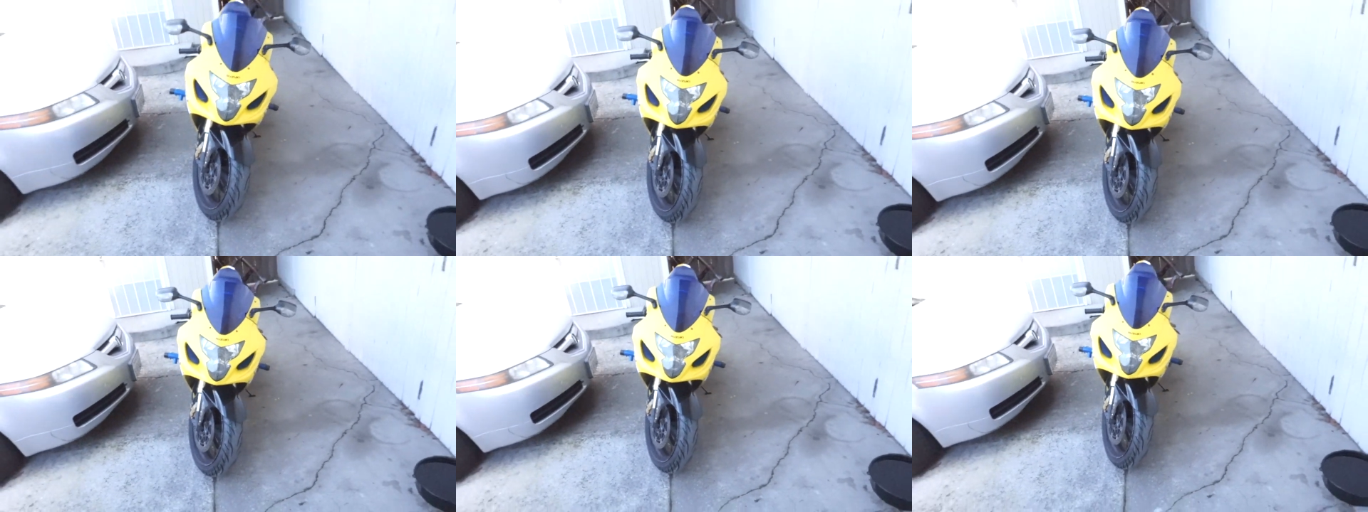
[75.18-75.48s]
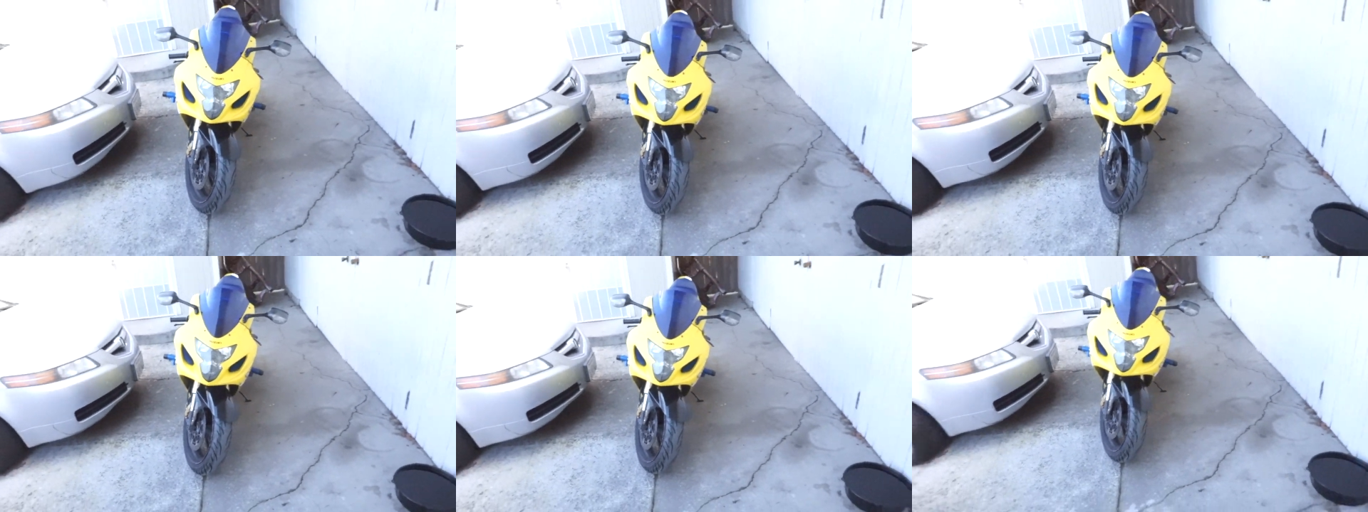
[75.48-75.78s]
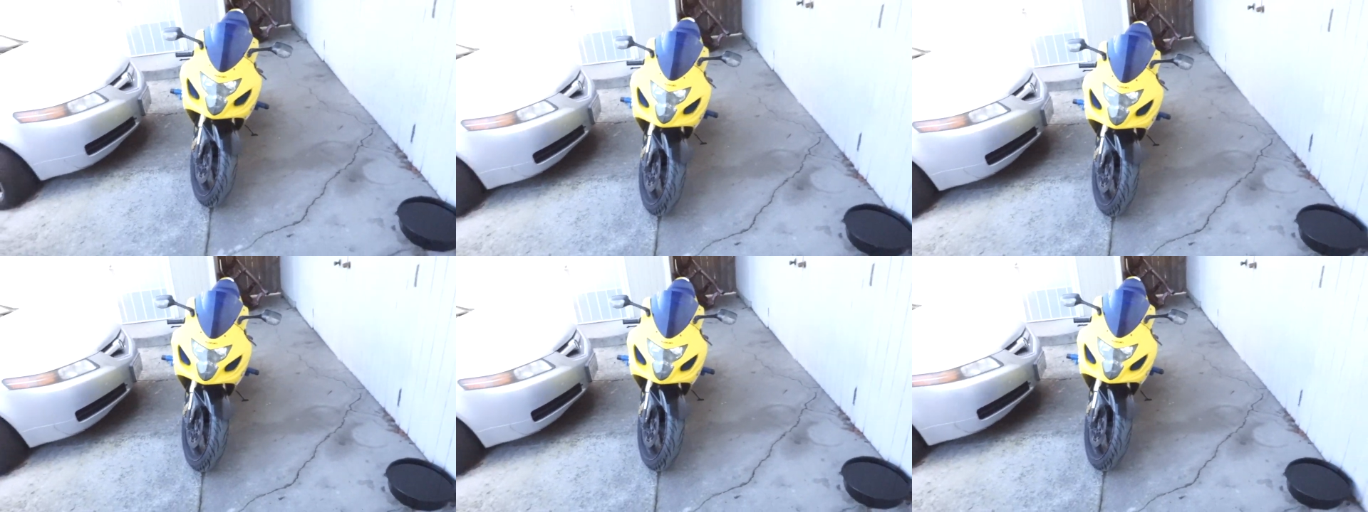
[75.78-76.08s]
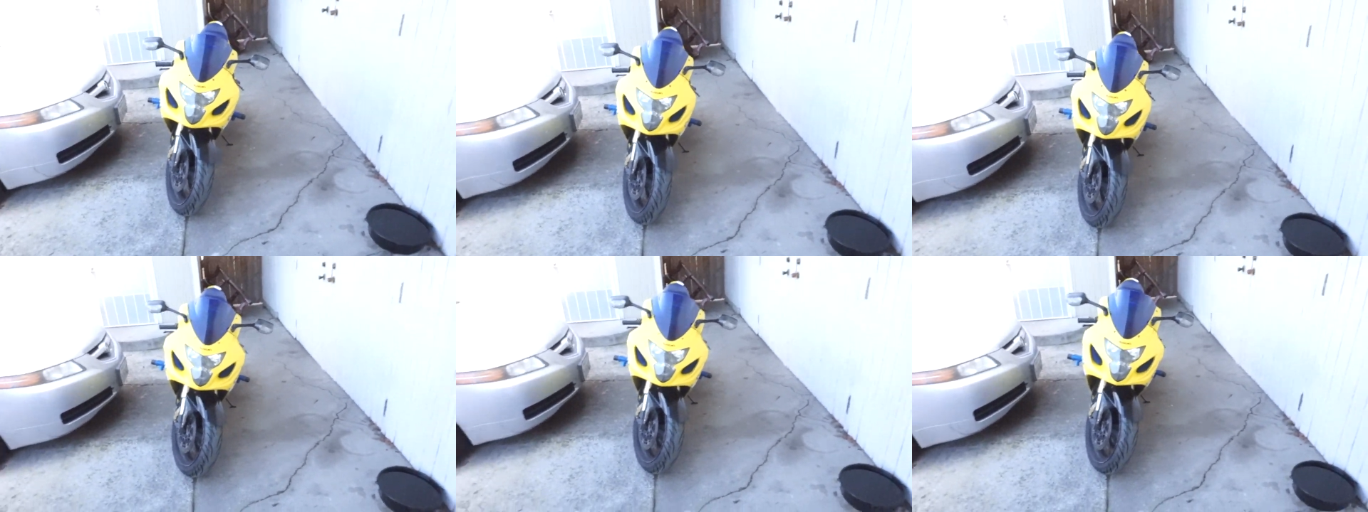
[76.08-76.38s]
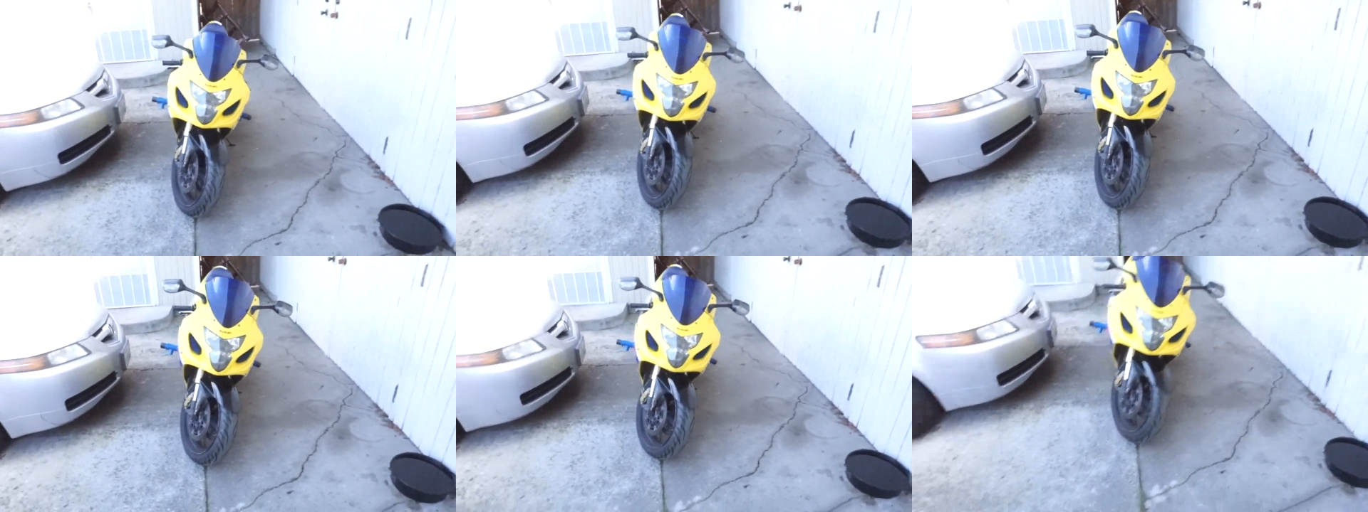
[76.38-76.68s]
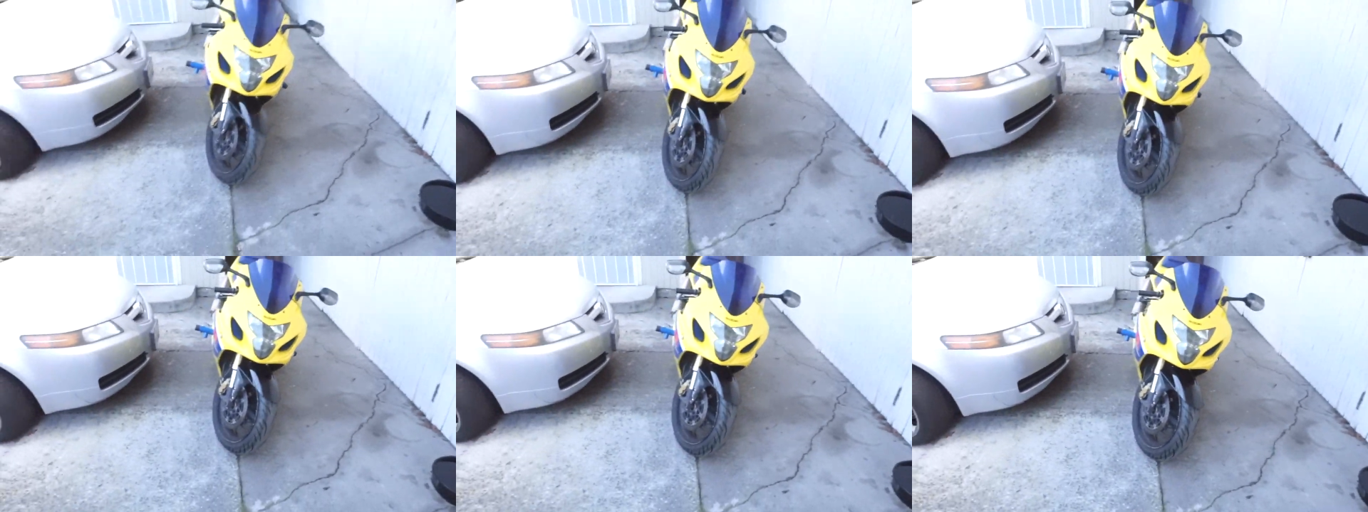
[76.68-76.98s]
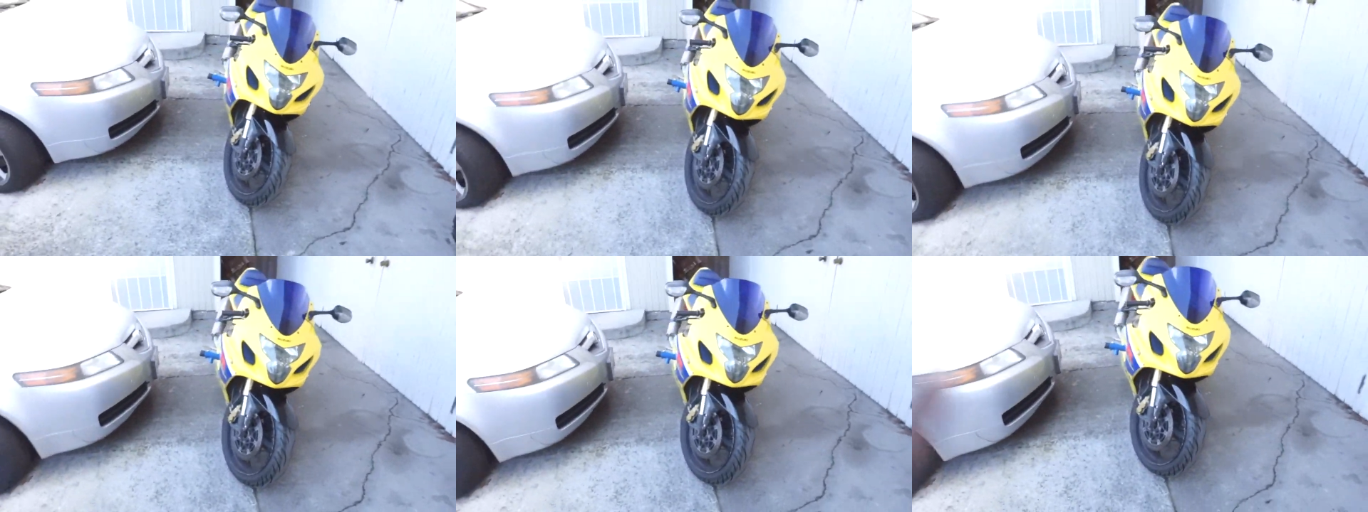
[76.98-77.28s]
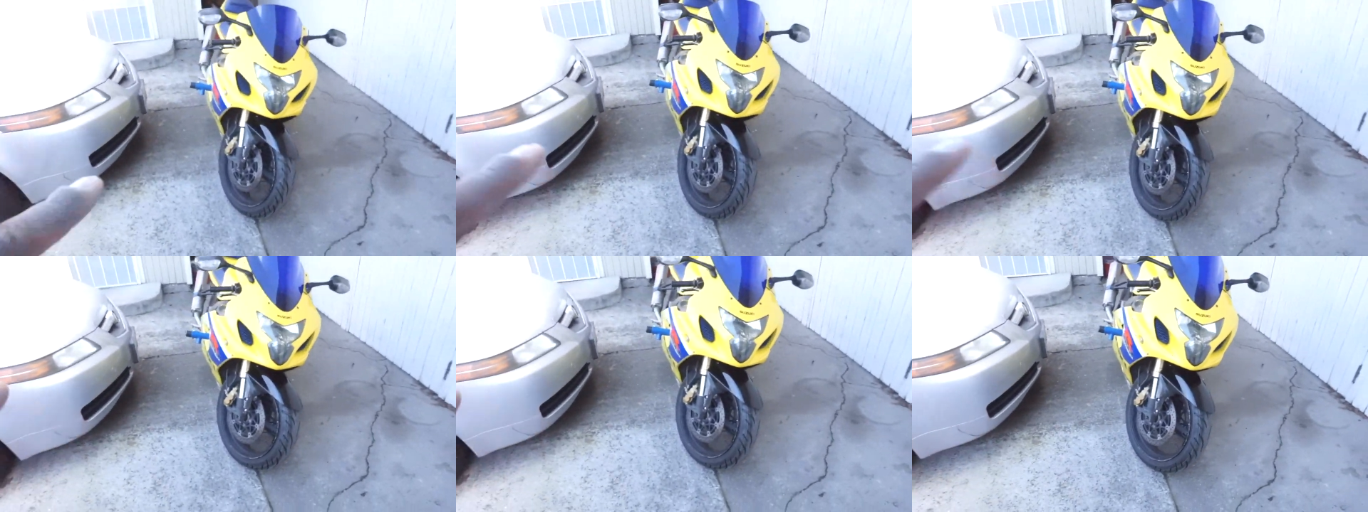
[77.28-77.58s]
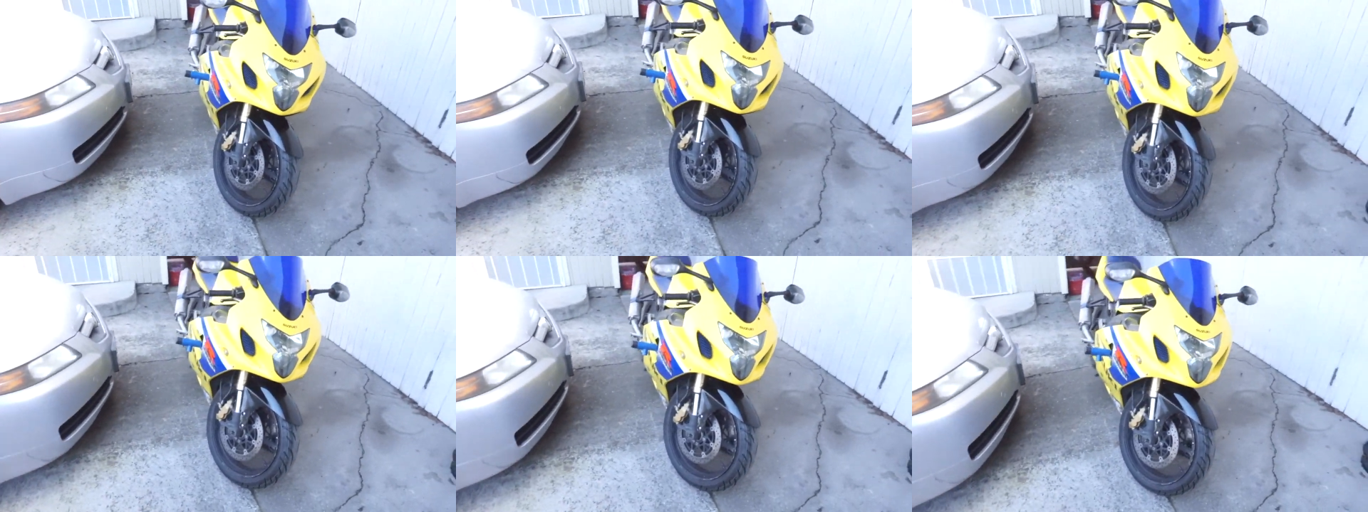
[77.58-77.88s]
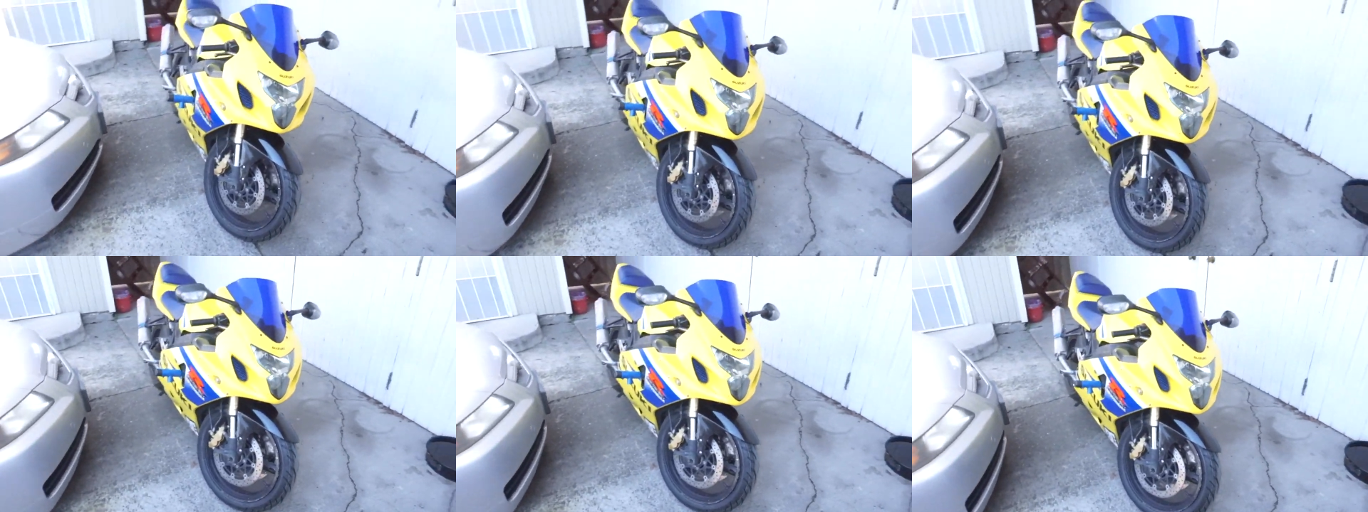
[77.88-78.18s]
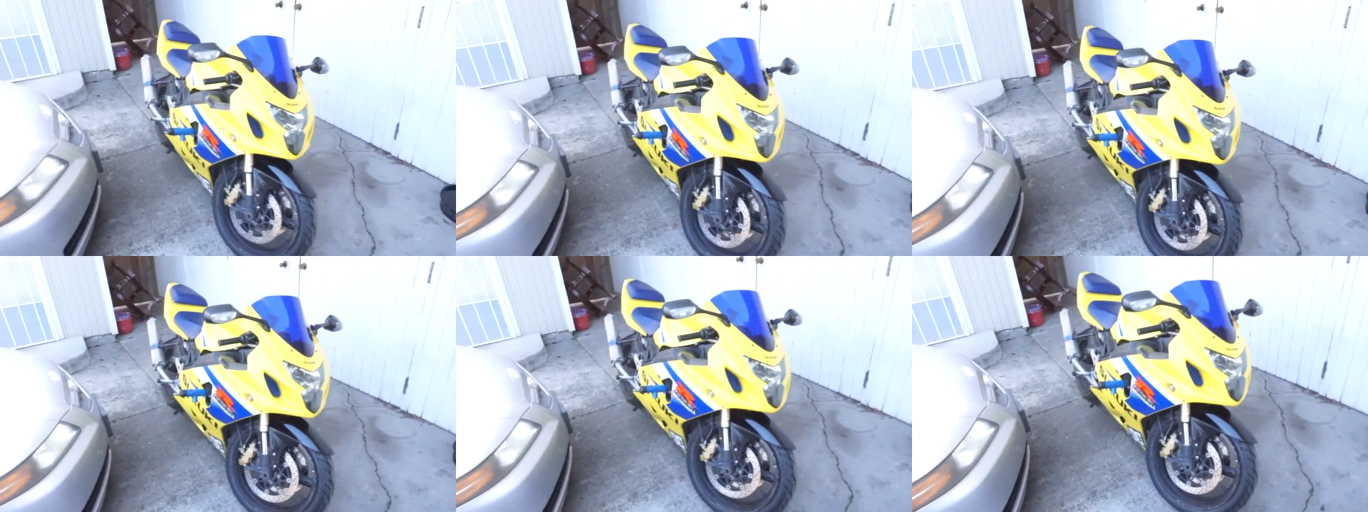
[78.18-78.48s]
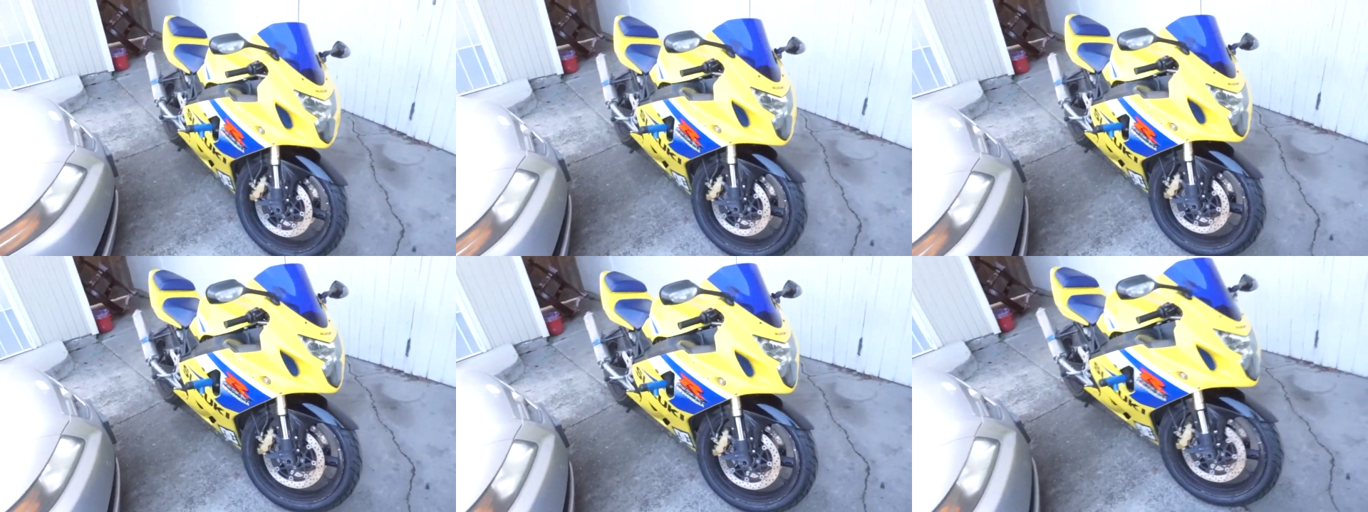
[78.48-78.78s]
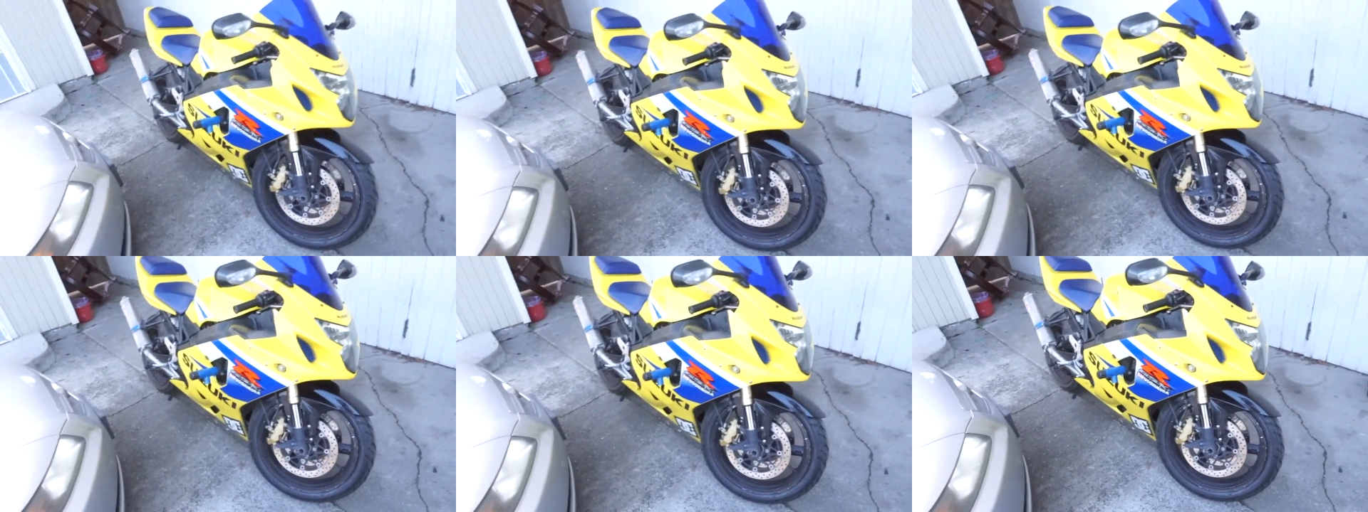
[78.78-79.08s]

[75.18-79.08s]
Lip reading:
(no speaker visible)